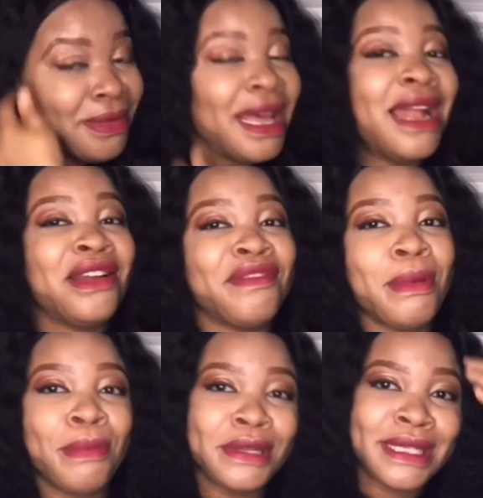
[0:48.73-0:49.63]
A lot of
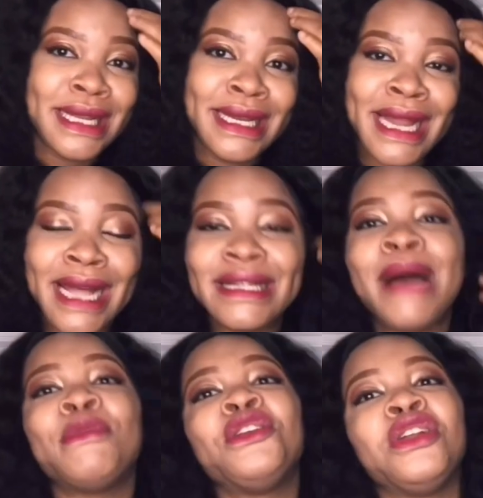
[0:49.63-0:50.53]
people said that.
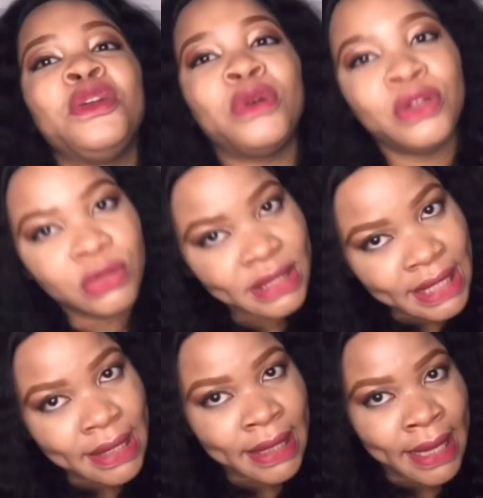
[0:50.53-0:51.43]
I'm not the only one who
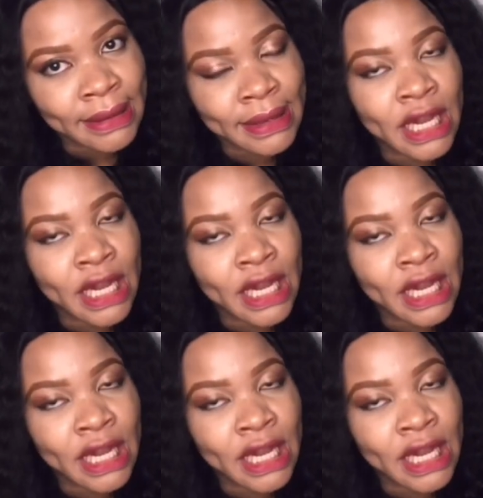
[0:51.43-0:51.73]
said that.